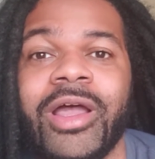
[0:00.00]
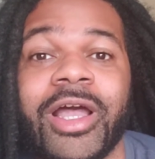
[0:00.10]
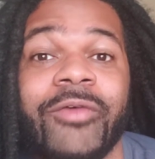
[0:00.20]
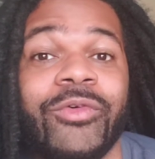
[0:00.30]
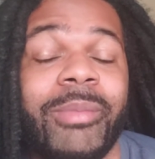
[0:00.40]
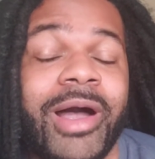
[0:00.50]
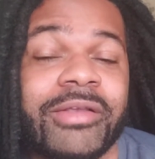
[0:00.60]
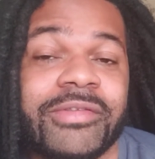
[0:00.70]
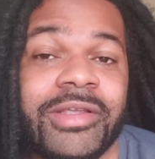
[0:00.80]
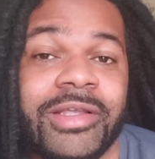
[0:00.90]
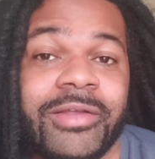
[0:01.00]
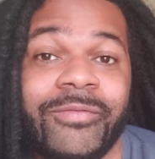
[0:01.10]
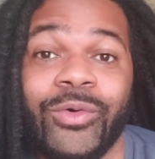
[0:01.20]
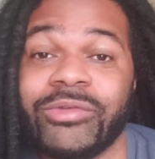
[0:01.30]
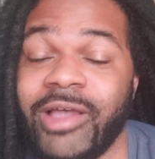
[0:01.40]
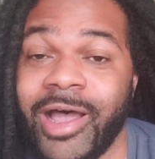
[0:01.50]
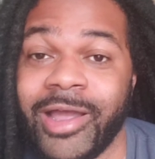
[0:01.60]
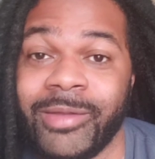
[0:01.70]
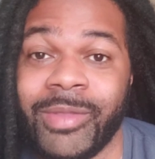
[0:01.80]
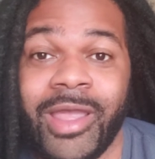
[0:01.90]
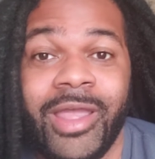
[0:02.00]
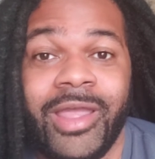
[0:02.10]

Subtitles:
cover boxing full time,